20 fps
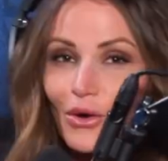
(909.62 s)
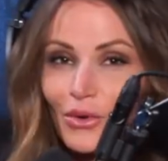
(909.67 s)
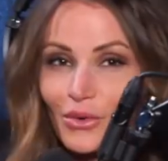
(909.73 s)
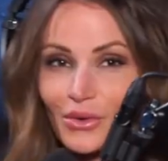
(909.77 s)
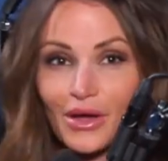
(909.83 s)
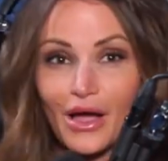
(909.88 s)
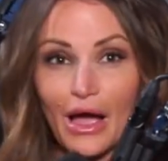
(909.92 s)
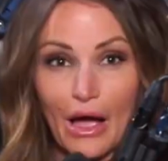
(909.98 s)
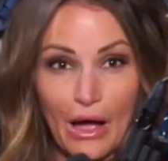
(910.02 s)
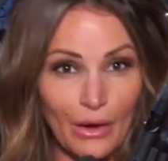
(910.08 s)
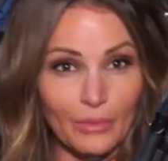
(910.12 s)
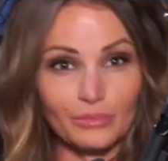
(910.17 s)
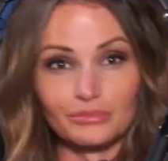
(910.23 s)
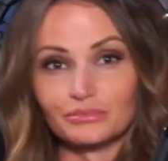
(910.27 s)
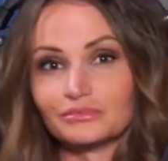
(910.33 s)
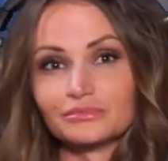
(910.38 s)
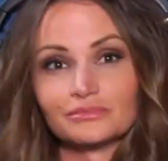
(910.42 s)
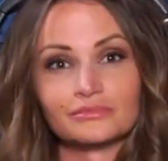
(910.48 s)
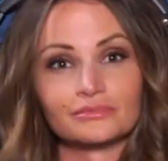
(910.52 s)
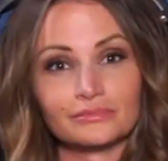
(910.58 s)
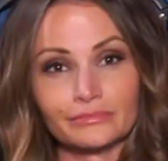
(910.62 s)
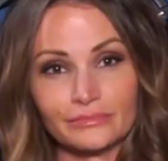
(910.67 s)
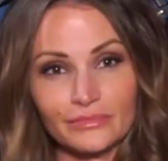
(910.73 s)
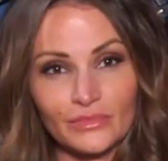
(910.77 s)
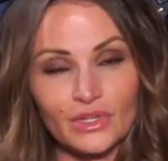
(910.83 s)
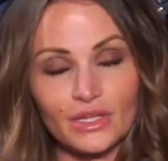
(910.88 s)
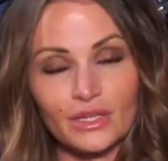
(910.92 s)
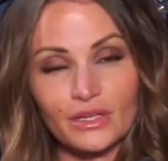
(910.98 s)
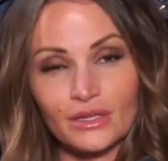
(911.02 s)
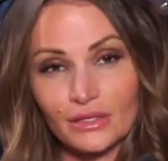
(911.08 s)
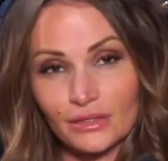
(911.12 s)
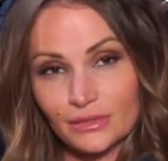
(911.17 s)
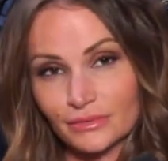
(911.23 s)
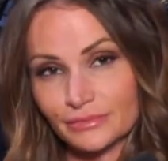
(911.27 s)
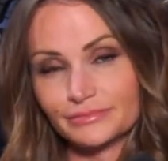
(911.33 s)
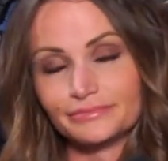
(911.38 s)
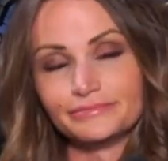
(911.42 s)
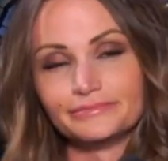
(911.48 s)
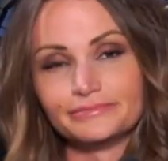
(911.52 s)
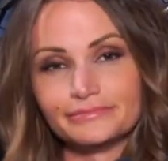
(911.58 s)
the ocean. I was watching it close out.
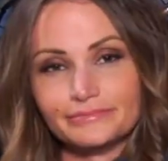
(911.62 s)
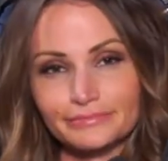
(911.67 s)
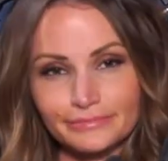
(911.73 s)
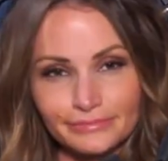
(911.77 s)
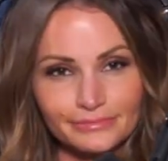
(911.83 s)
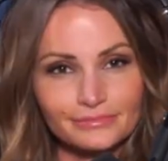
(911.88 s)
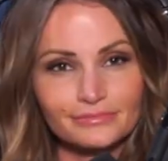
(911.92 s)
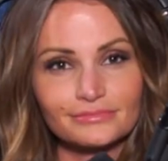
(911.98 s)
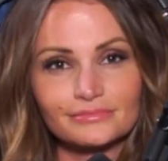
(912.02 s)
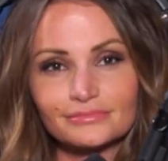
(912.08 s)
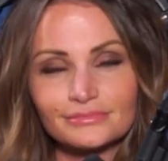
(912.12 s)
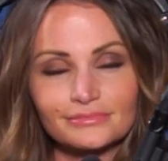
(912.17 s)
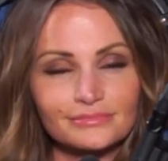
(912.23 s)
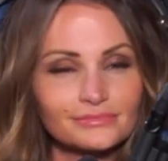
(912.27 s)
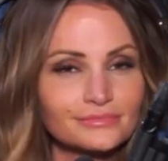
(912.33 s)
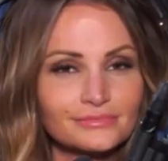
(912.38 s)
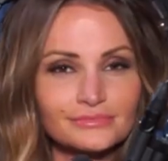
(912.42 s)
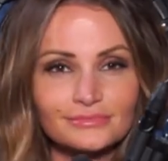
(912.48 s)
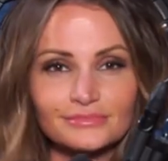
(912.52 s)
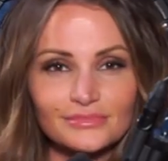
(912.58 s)
It was a huge right